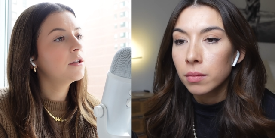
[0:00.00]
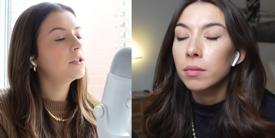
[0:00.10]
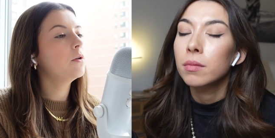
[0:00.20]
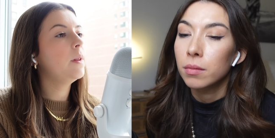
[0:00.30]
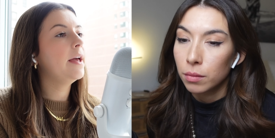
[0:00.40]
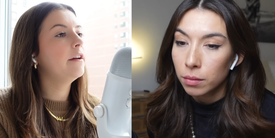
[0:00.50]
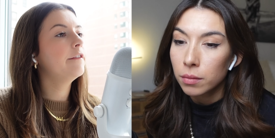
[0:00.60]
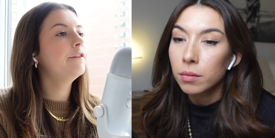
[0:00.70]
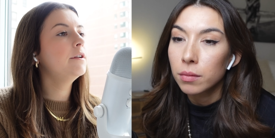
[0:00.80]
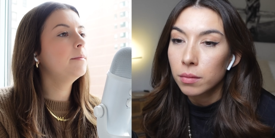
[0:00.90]
Speaker 1: so
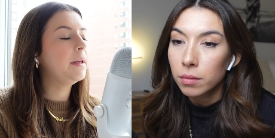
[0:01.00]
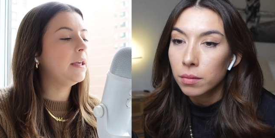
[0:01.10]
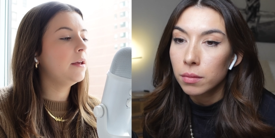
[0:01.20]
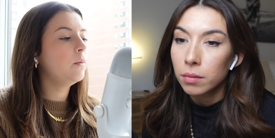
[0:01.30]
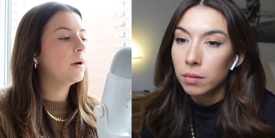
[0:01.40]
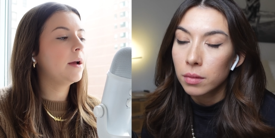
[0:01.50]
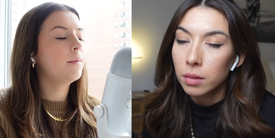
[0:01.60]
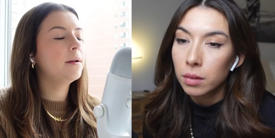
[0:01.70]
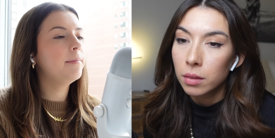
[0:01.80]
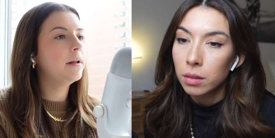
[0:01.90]
like for me when i
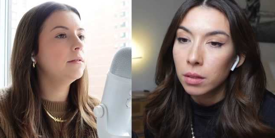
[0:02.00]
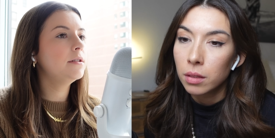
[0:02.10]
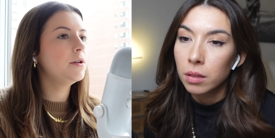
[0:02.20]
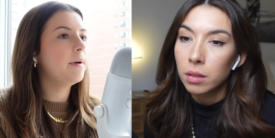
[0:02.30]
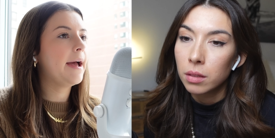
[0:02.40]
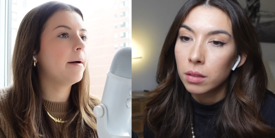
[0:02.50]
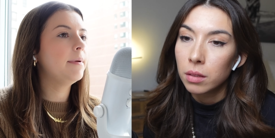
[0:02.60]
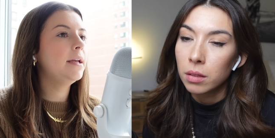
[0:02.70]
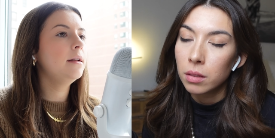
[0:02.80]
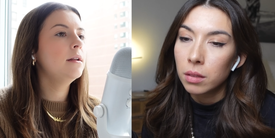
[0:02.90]
want to build a new
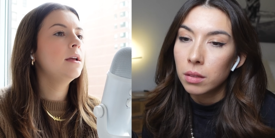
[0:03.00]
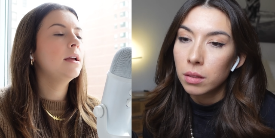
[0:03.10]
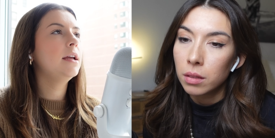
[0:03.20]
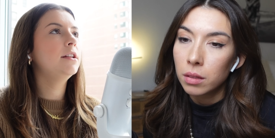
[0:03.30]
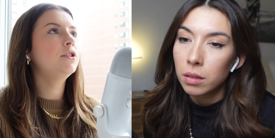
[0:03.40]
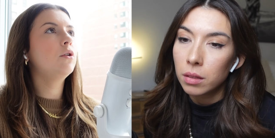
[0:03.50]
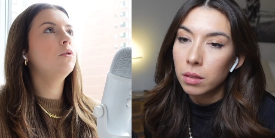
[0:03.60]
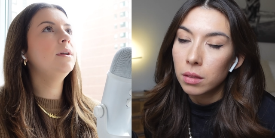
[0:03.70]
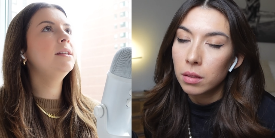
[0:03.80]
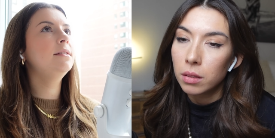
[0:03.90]
habit it's
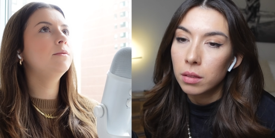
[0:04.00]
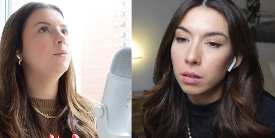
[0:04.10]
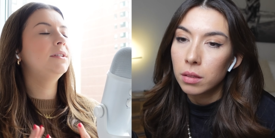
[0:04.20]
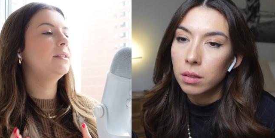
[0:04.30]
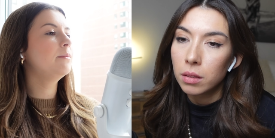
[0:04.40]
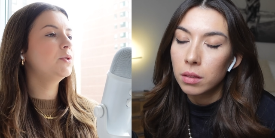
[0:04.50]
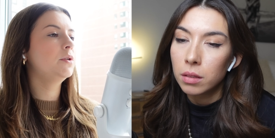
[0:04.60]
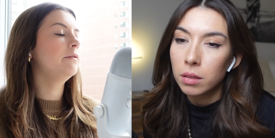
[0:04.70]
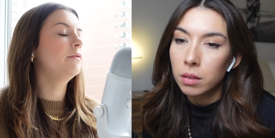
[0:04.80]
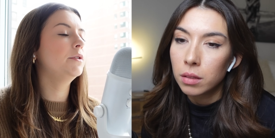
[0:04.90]
always with some sort of